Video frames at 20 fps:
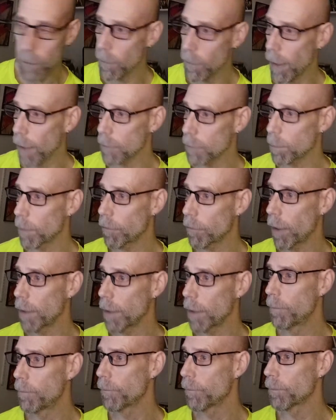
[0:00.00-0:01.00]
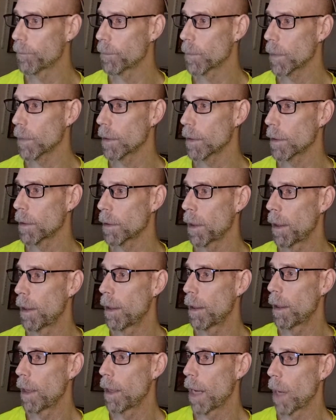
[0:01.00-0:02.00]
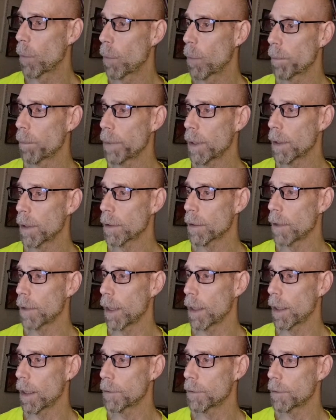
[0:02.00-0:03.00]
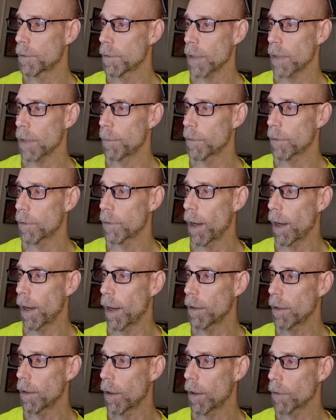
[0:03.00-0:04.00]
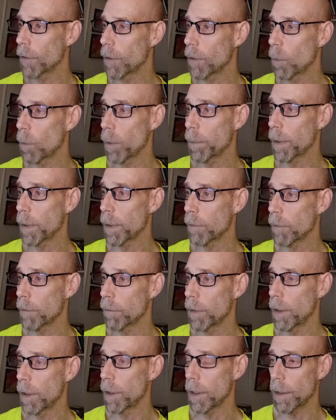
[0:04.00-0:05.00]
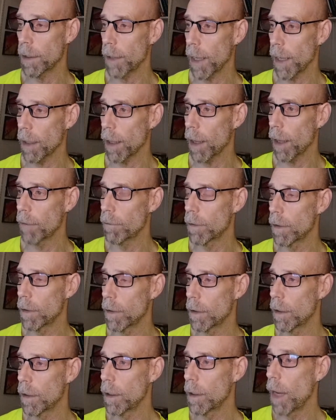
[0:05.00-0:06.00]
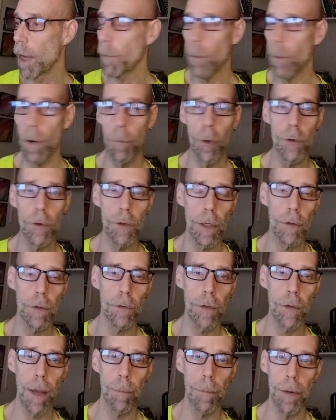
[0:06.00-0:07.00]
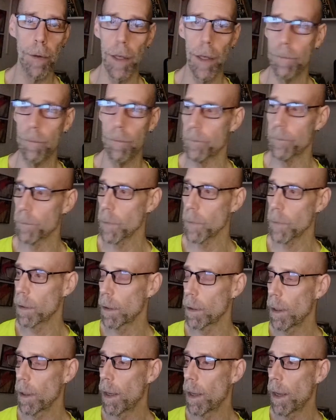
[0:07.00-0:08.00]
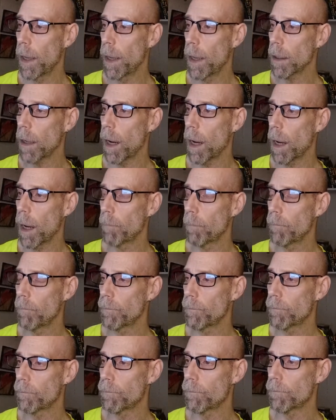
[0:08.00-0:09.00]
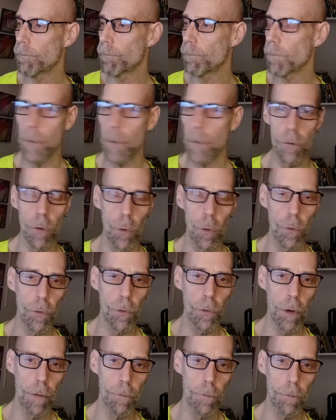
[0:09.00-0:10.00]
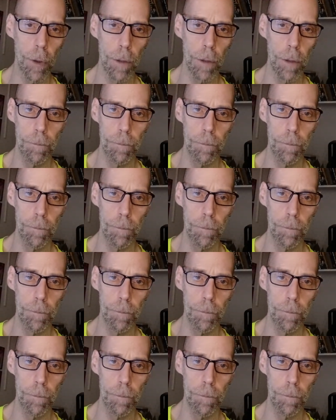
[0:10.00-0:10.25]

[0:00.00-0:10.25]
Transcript: Ash, my friend. I won't be here, just came to say hi. Also, I won't be here for the night live. Well, I appreciate you stopping in. Hey, is school starting for you?